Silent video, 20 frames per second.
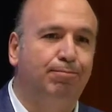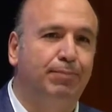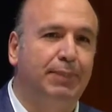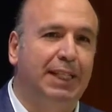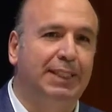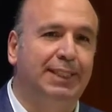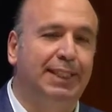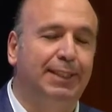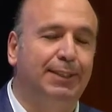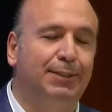
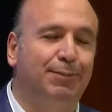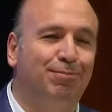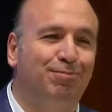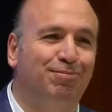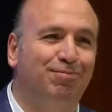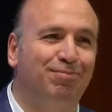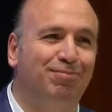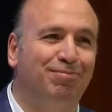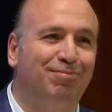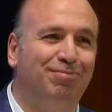That's it.
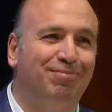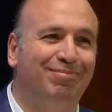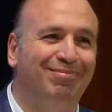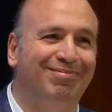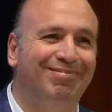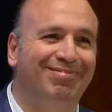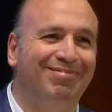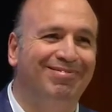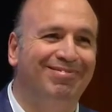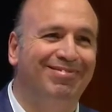
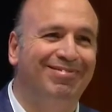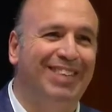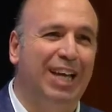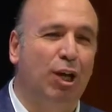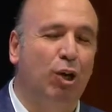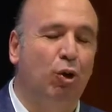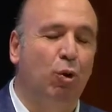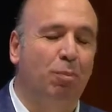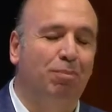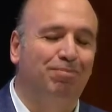
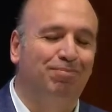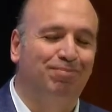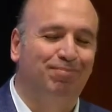Thank you.